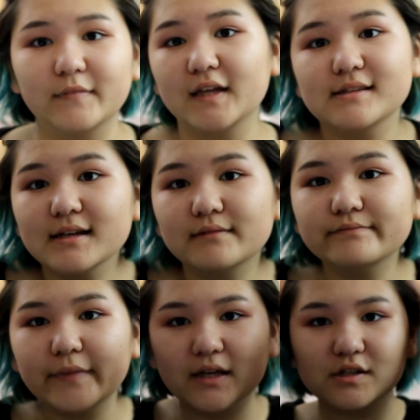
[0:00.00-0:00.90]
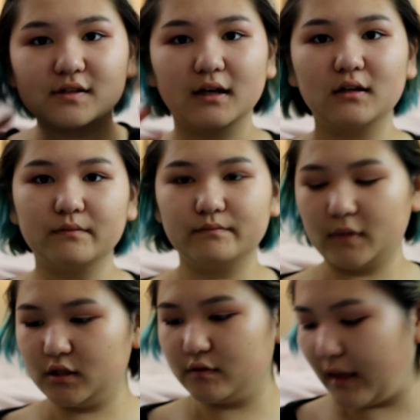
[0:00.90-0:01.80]
that's it.
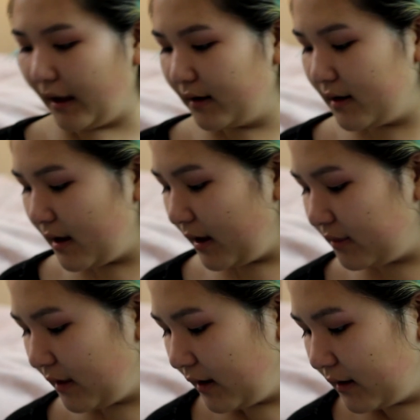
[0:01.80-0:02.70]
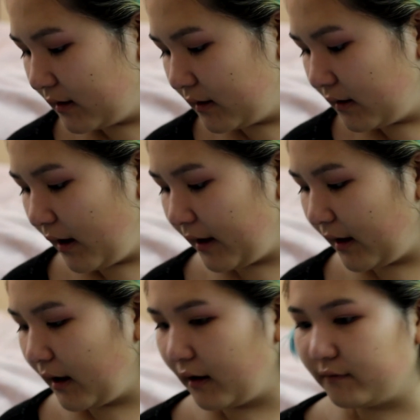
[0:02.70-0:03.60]
I do that. And then I
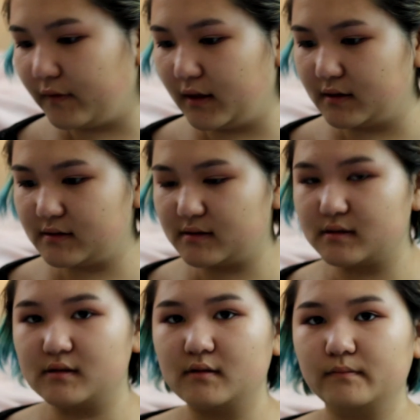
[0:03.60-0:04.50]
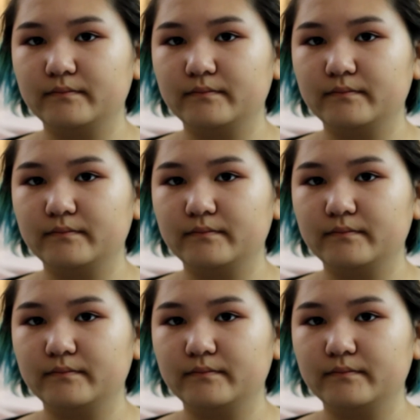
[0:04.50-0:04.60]
have this